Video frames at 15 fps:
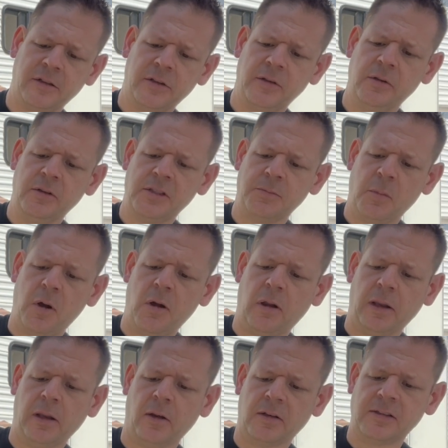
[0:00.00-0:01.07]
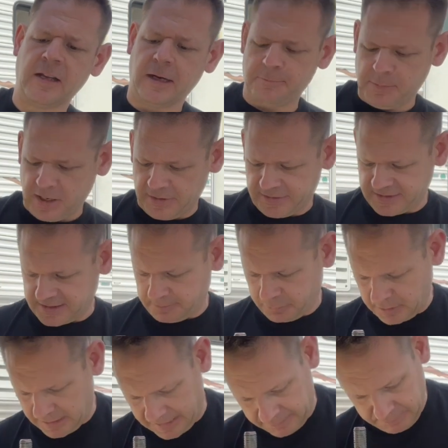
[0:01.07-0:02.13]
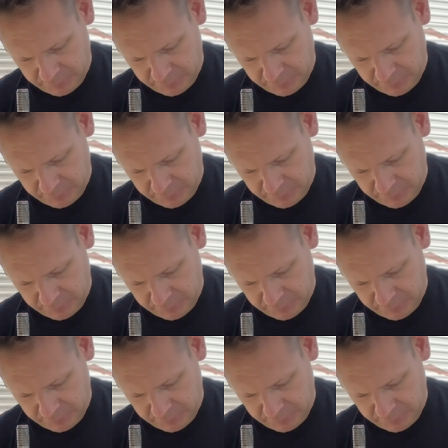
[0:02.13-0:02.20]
too small, it looks like, but the supplied